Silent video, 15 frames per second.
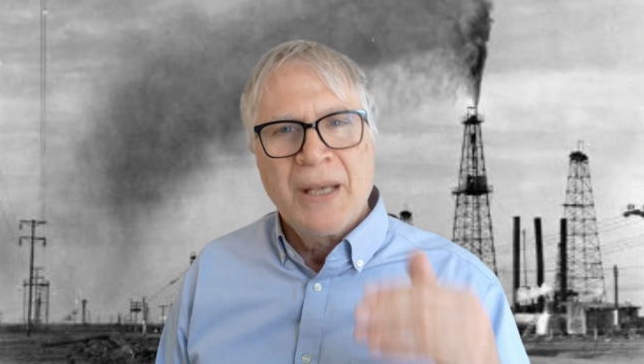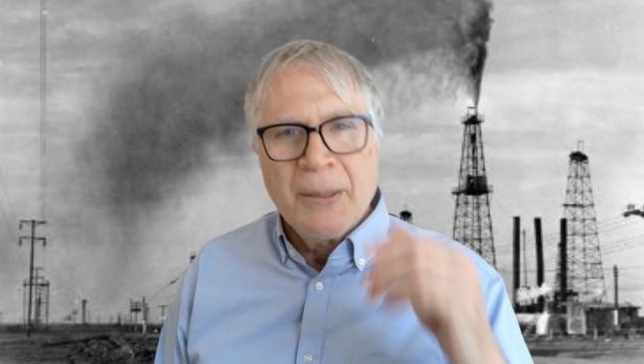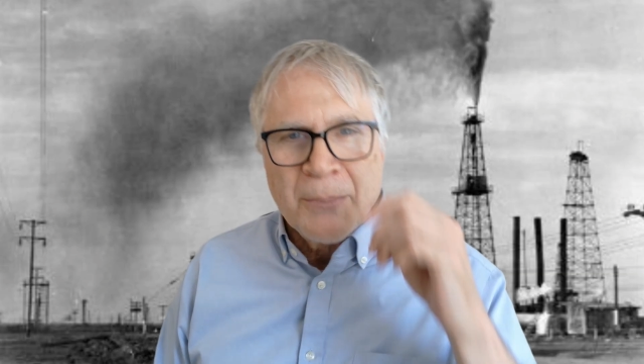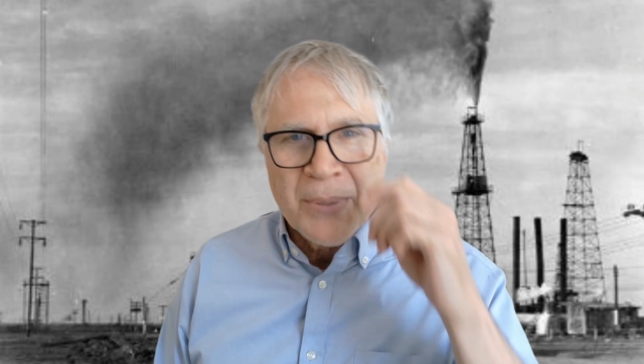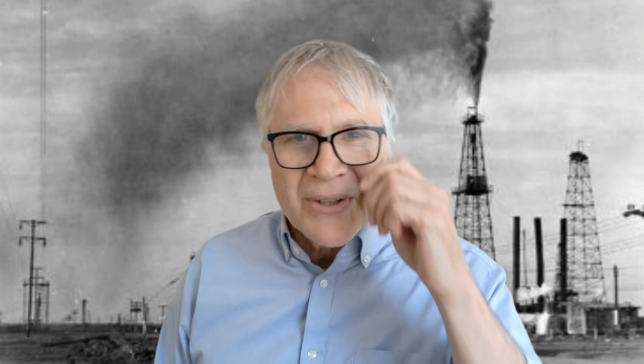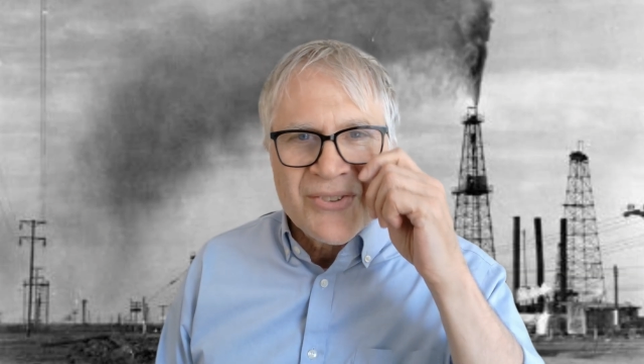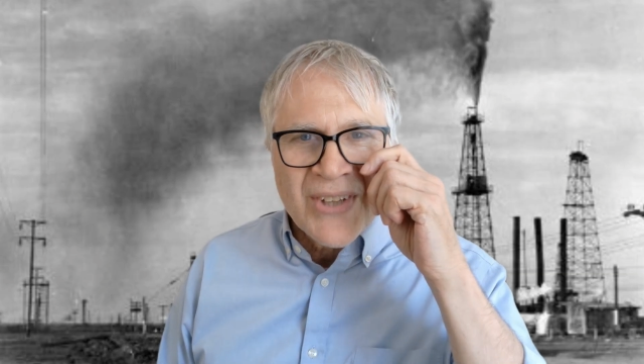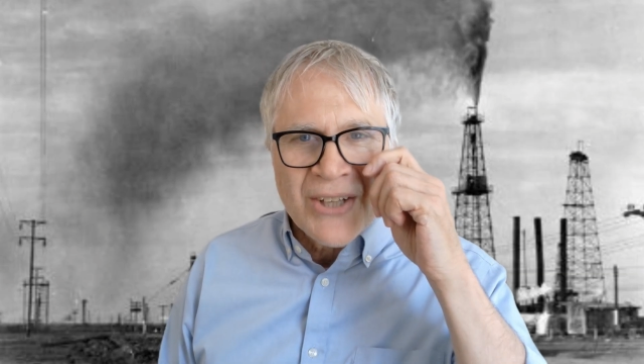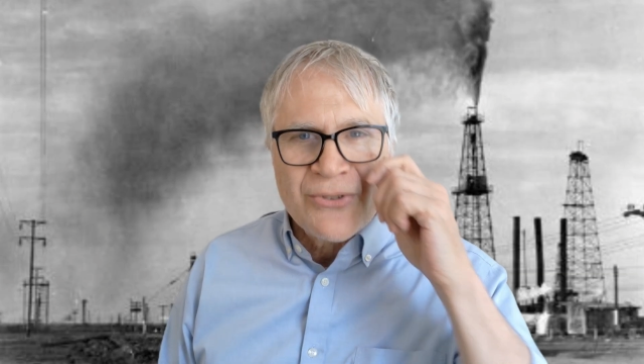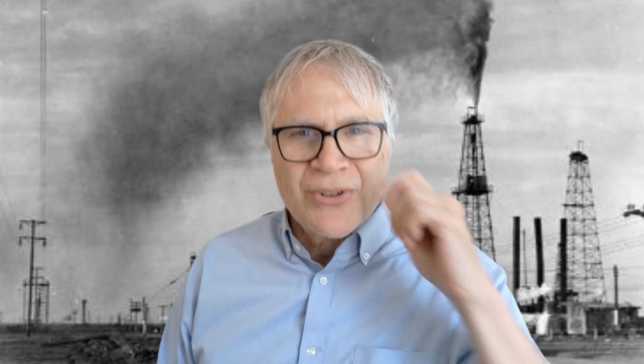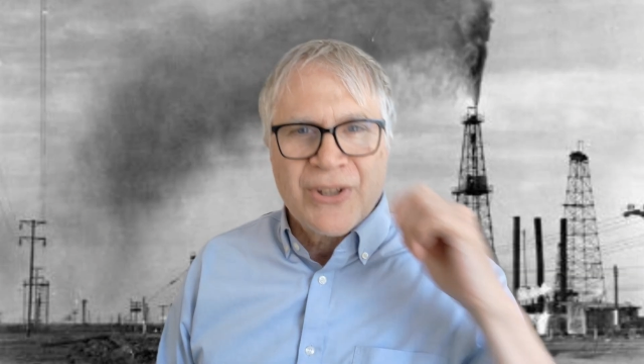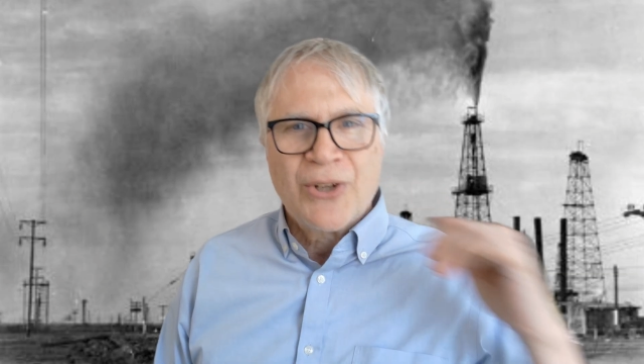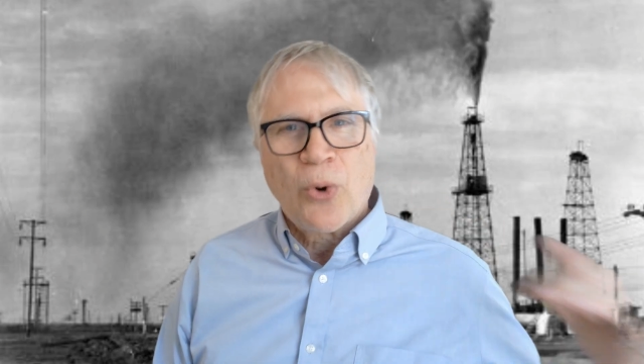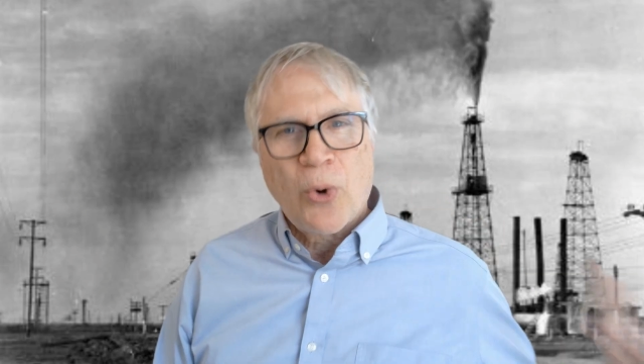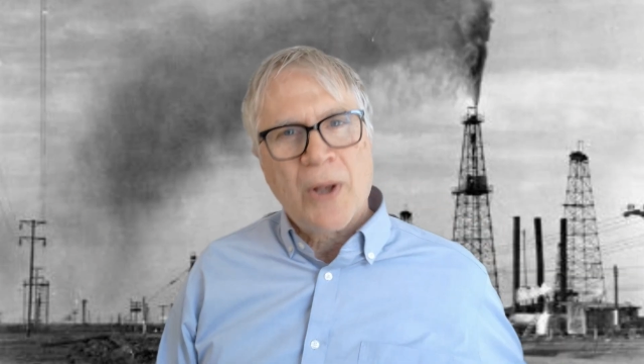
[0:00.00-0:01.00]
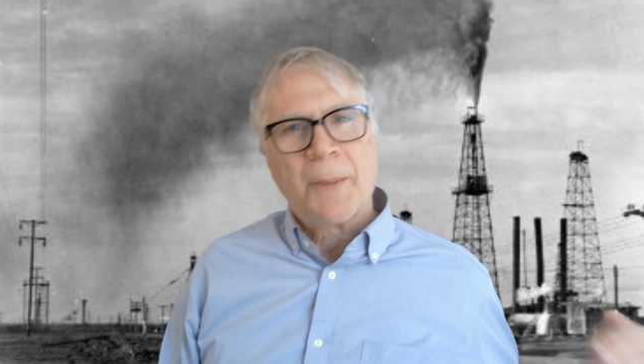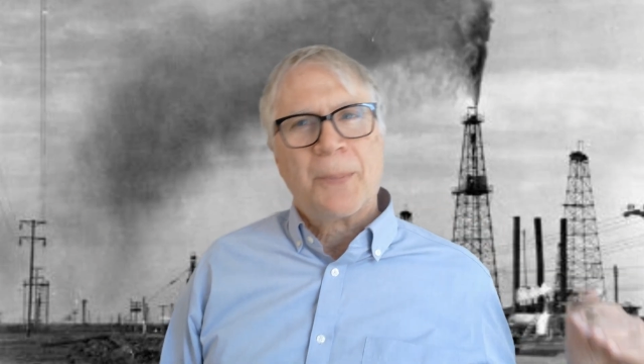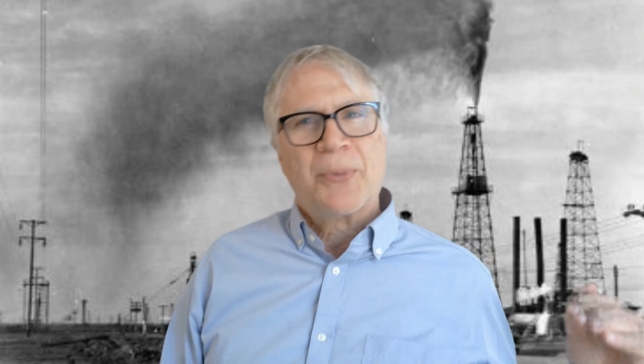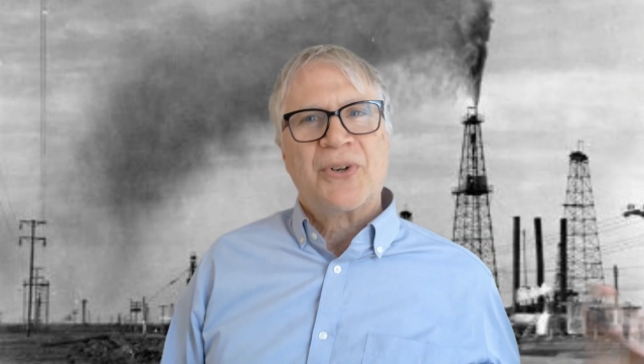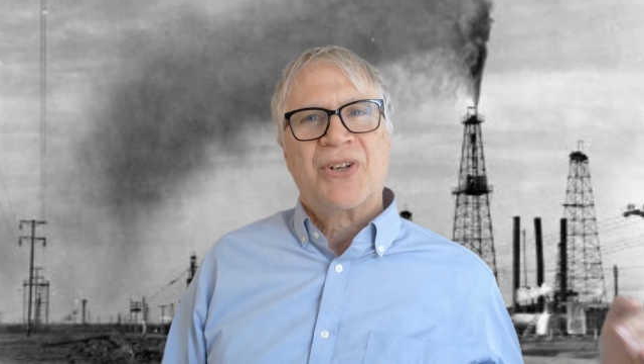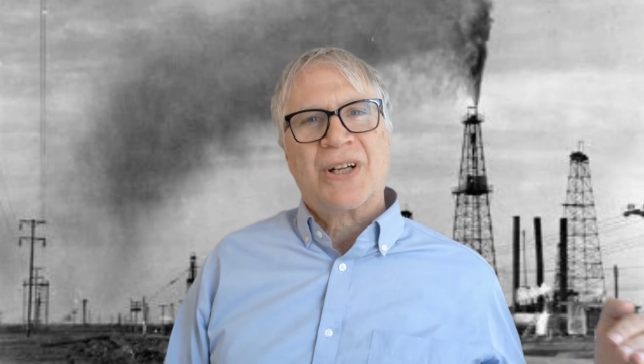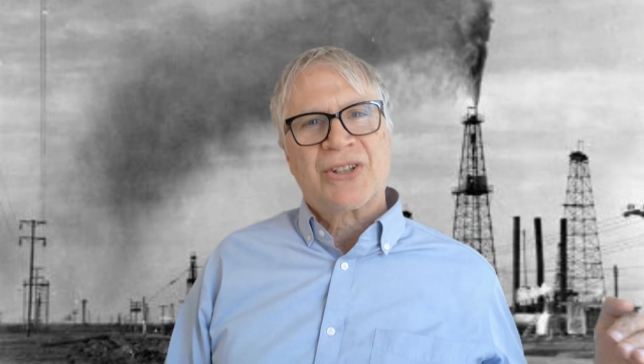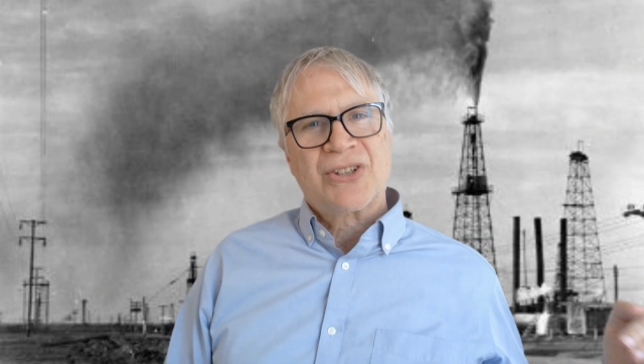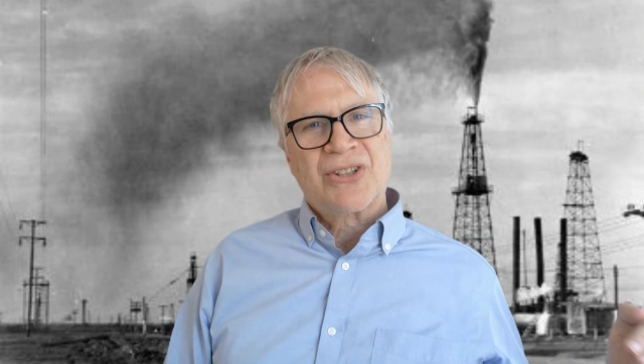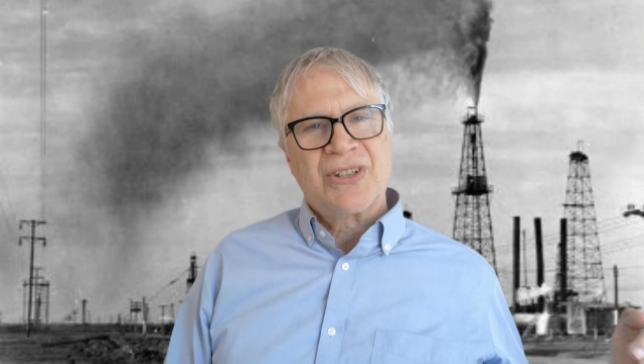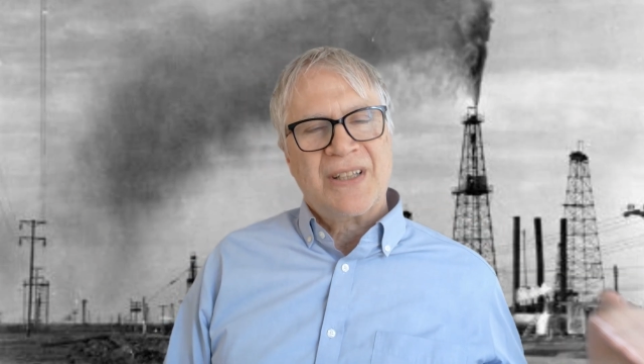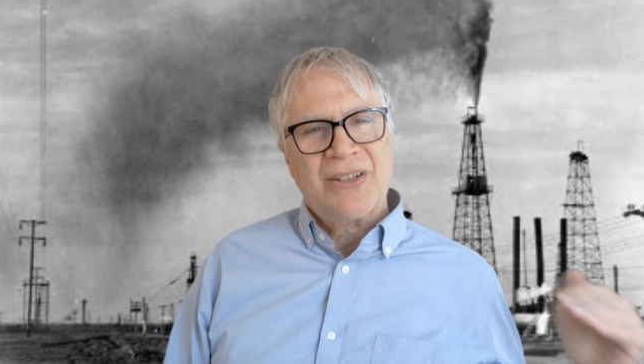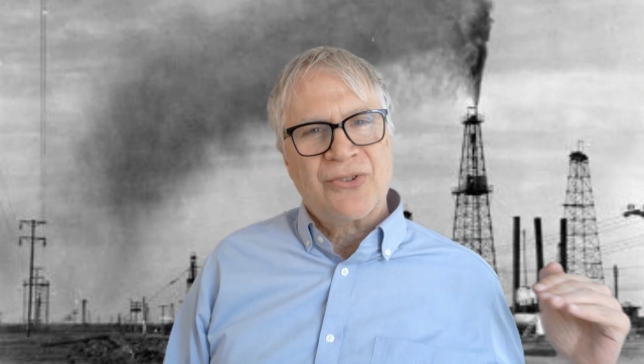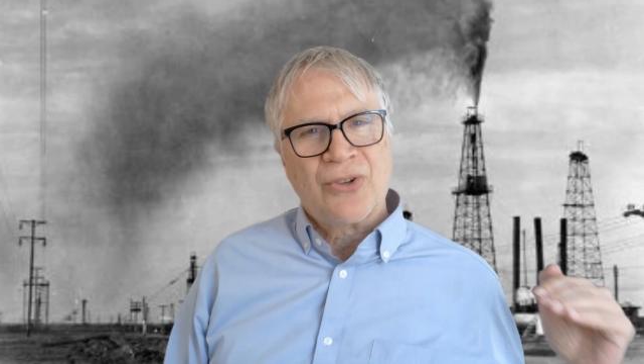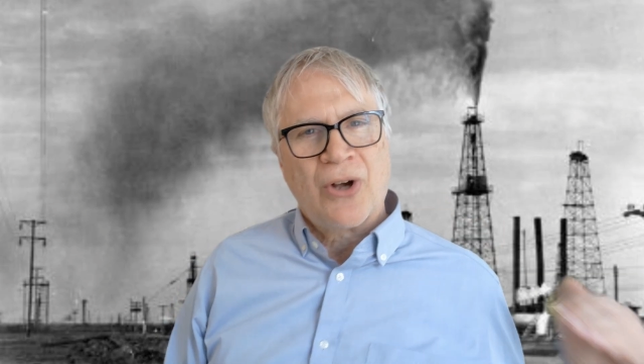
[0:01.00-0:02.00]
But essentially, oil production
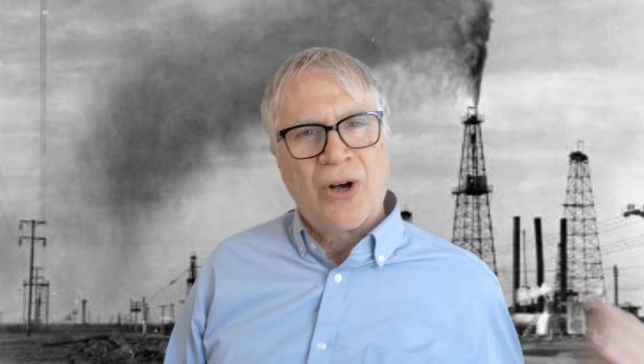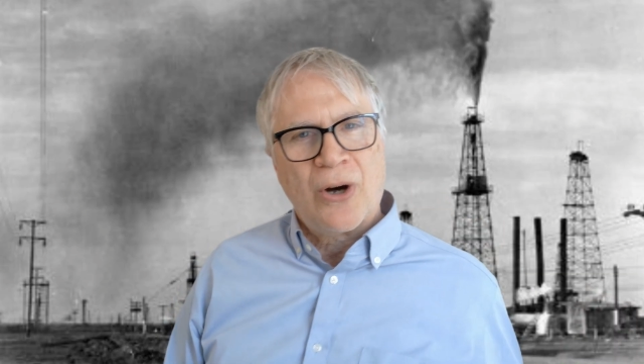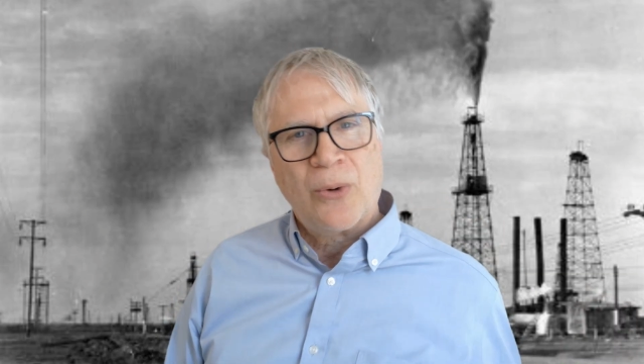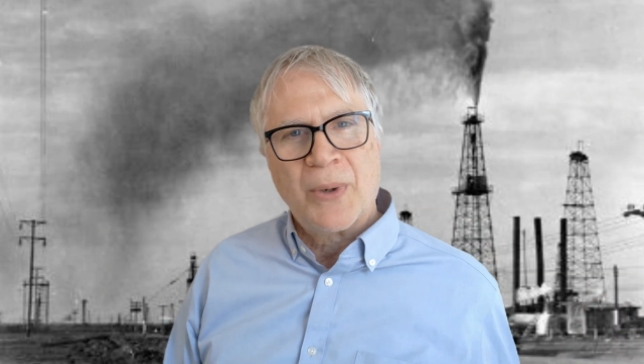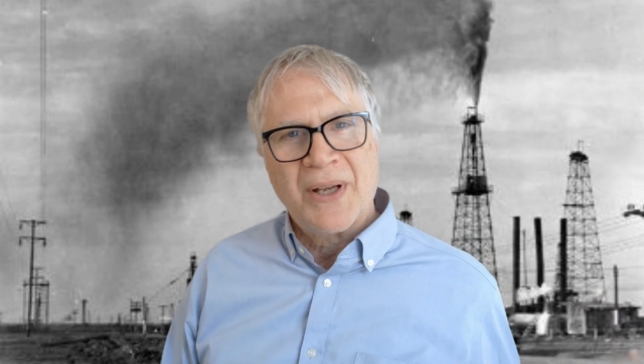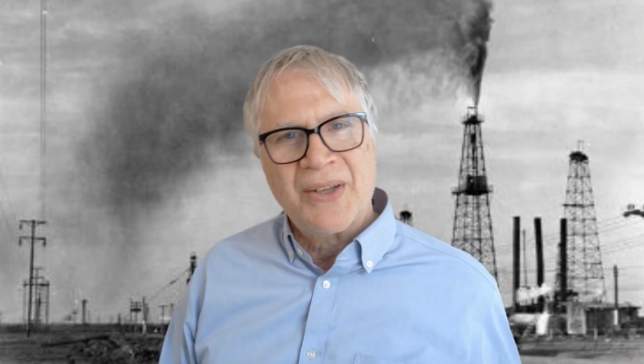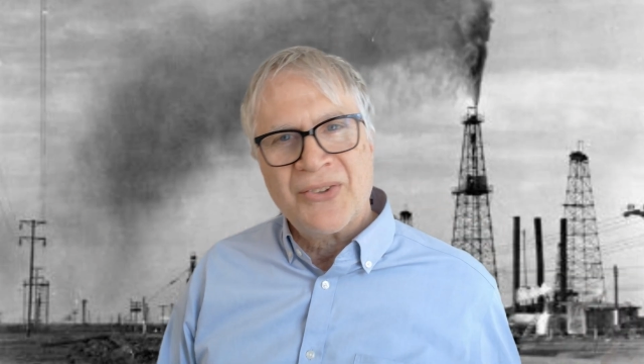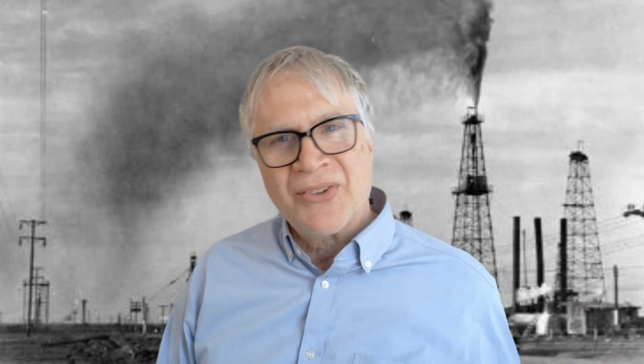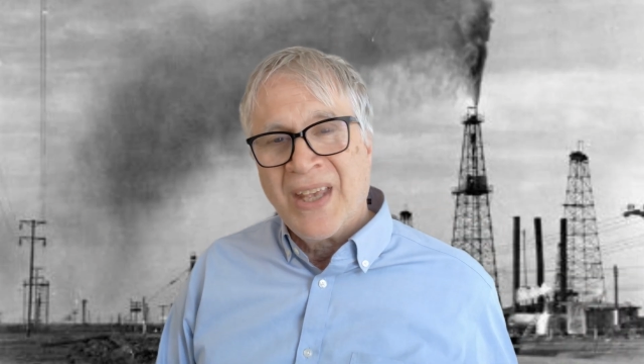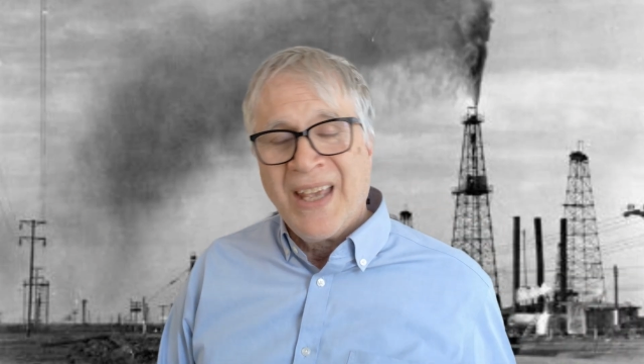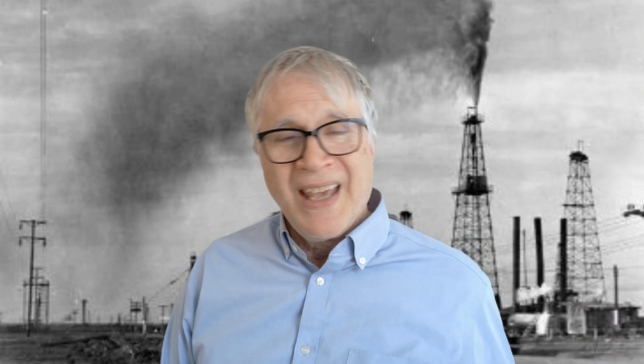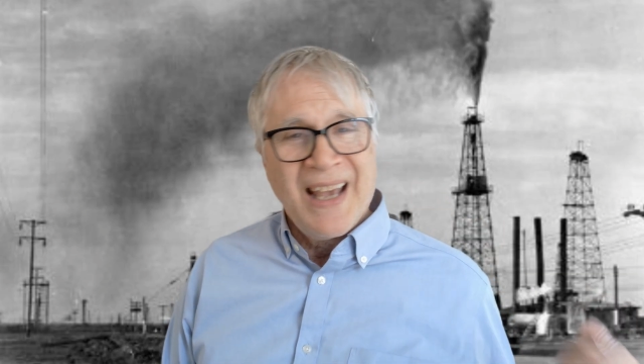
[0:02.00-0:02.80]
is always